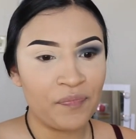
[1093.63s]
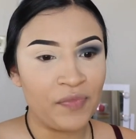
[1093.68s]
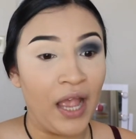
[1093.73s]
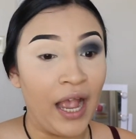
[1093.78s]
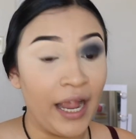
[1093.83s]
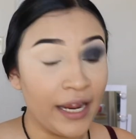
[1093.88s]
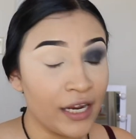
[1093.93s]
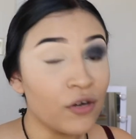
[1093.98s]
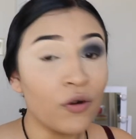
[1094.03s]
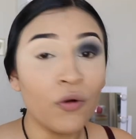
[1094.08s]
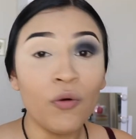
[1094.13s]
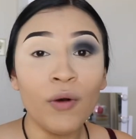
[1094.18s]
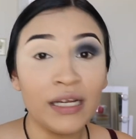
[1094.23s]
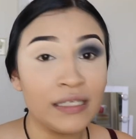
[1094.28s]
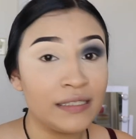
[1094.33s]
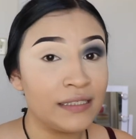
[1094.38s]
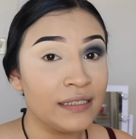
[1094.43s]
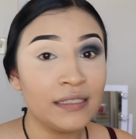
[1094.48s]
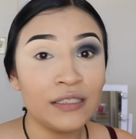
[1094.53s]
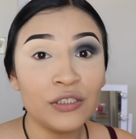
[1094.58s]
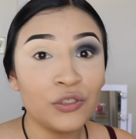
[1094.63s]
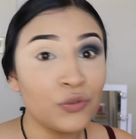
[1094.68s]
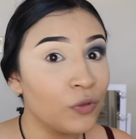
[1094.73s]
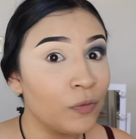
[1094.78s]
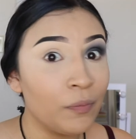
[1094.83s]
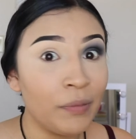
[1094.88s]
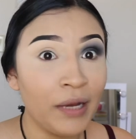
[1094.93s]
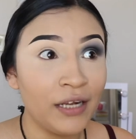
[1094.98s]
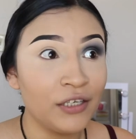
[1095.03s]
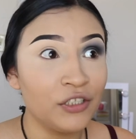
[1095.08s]
I know I didn't do
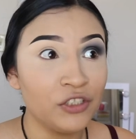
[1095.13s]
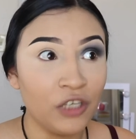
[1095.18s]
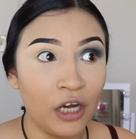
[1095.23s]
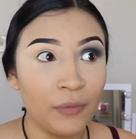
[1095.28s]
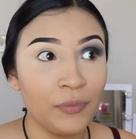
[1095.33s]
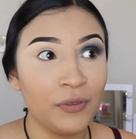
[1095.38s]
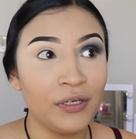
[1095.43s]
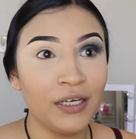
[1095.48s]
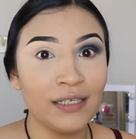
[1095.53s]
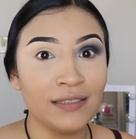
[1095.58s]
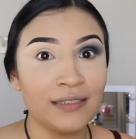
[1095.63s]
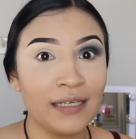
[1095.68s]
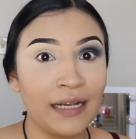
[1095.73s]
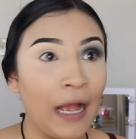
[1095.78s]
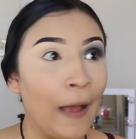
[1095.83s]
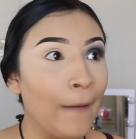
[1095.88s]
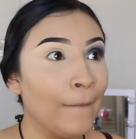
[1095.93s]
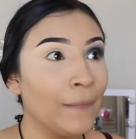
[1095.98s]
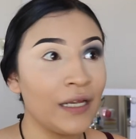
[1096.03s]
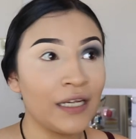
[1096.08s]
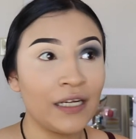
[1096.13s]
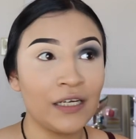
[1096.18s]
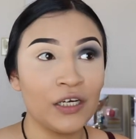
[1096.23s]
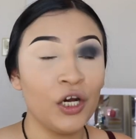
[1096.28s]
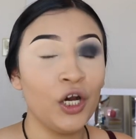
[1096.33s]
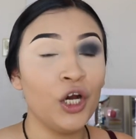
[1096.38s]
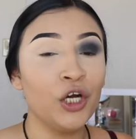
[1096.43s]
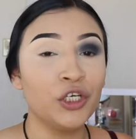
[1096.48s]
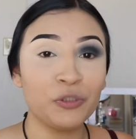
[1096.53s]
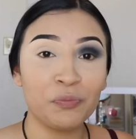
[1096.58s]
a bad job, you guys. Like, I'm like
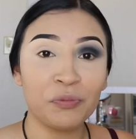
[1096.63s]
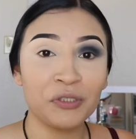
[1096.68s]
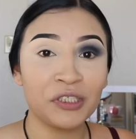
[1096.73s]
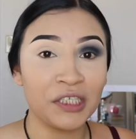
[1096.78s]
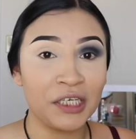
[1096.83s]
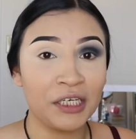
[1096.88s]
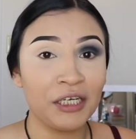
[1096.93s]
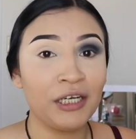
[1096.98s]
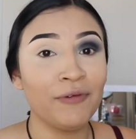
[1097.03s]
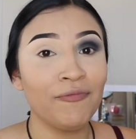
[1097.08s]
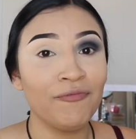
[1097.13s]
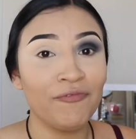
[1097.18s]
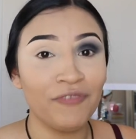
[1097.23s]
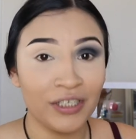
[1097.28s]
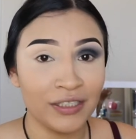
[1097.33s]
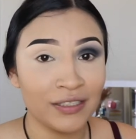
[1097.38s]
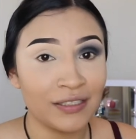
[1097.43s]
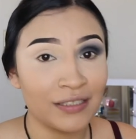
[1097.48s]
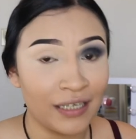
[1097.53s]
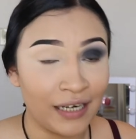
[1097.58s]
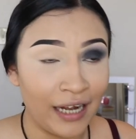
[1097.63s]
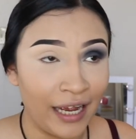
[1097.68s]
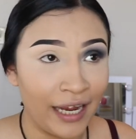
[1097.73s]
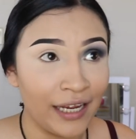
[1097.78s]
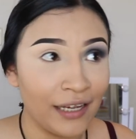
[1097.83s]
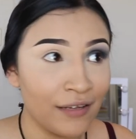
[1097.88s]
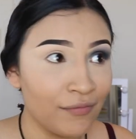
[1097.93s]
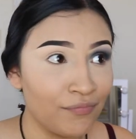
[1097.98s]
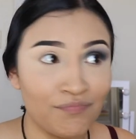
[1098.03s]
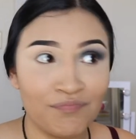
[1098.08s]
100% convinced that
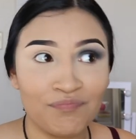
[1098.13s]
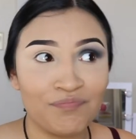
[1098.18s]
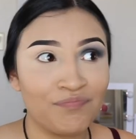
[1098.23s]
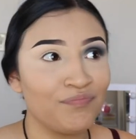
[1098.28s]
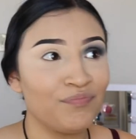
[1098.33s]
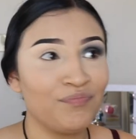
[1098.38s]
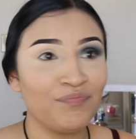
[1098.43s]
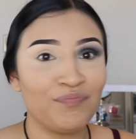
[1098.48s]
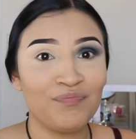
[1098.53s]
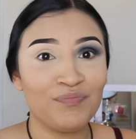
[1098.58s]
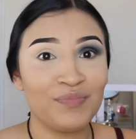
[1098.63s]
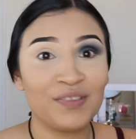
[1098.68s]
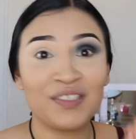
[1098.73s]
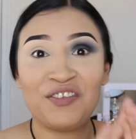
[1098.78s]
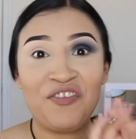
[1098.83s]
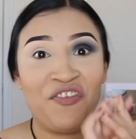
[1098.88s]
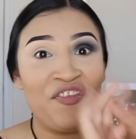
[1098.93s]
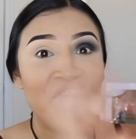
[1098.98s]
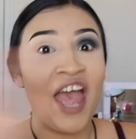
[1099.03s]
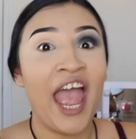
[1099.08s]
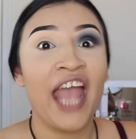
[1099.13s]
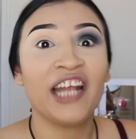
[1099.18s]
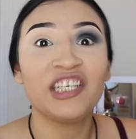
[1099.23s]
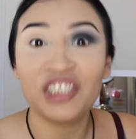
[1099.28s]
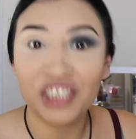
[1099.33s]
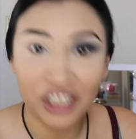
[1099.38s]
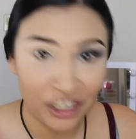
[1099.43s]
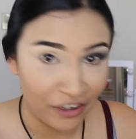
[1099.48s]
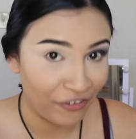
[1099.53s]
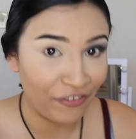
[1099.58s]
I
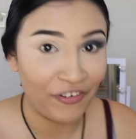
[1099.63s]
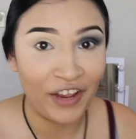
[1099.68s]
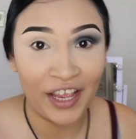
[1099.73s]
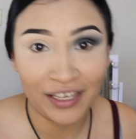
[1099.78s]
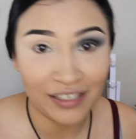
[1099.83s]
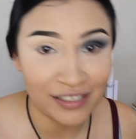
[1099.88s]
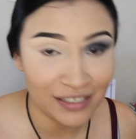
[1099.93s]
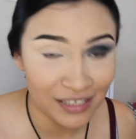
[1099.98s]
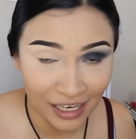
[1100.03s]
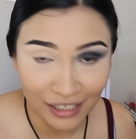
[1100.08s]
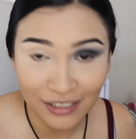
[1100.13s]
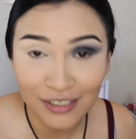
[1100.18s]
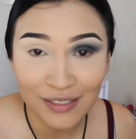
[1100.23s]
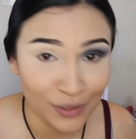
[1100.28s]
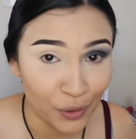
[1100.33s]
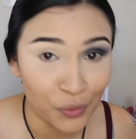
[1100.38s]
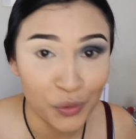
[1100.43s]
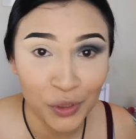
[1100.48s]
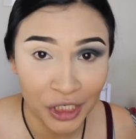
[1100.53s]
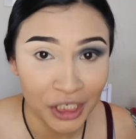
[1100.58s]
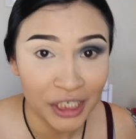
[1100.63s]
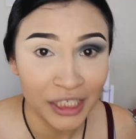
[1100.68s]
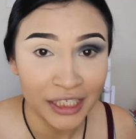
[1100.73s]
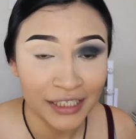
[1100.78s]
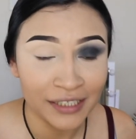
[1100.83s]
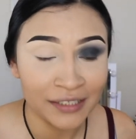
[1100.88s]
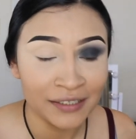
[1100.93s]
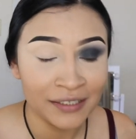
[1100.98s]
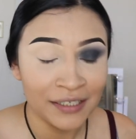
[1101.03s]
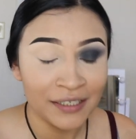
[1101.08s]
snatched her face, like, so
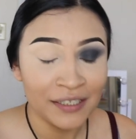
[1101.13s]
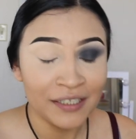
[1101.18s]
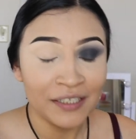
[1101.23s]
good.